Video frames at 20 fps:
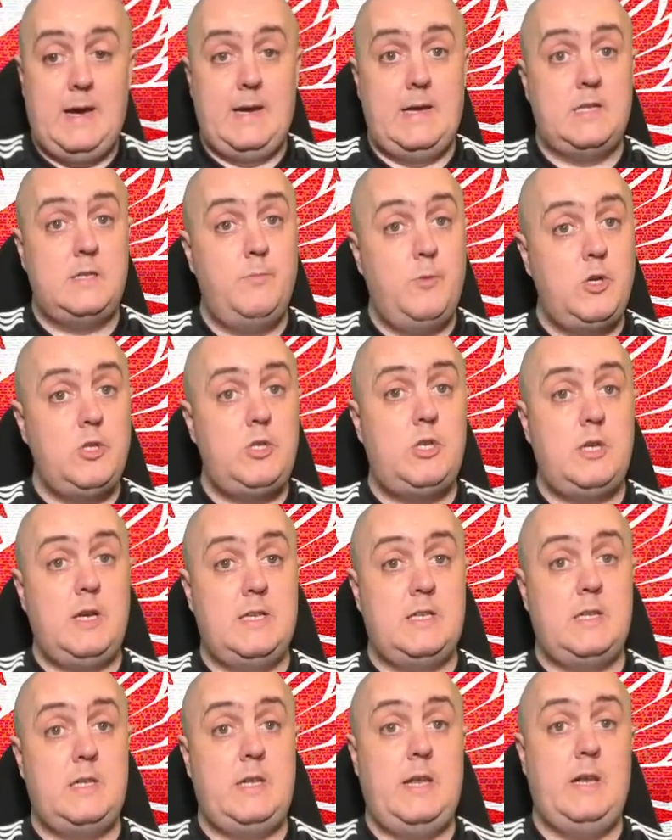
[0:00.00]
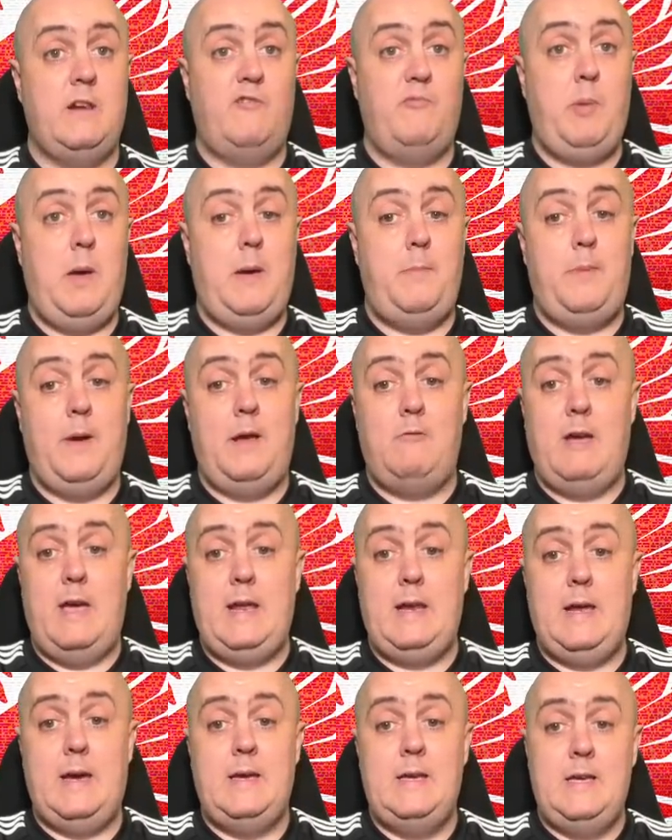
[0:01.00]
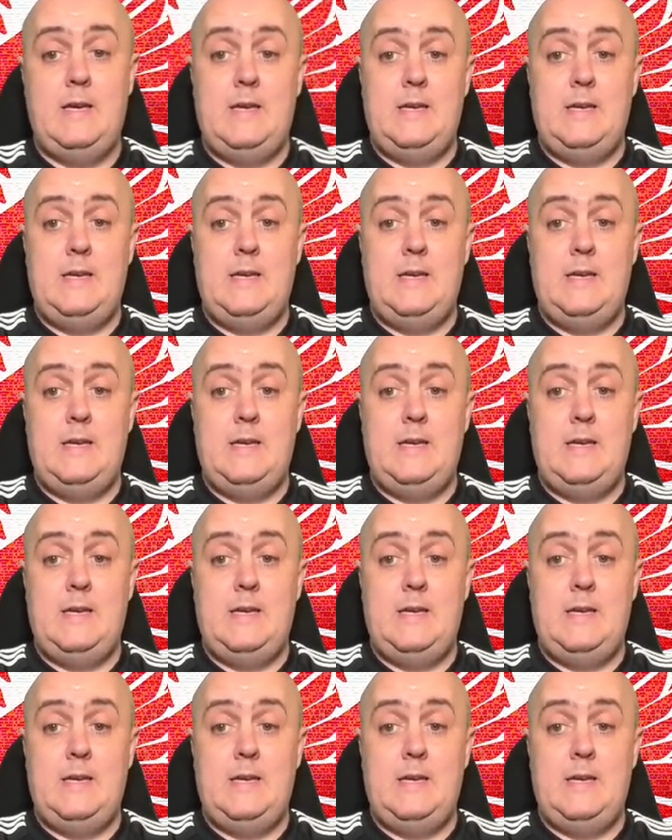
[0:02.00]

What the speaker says: And as much as I did love Pepe Reina,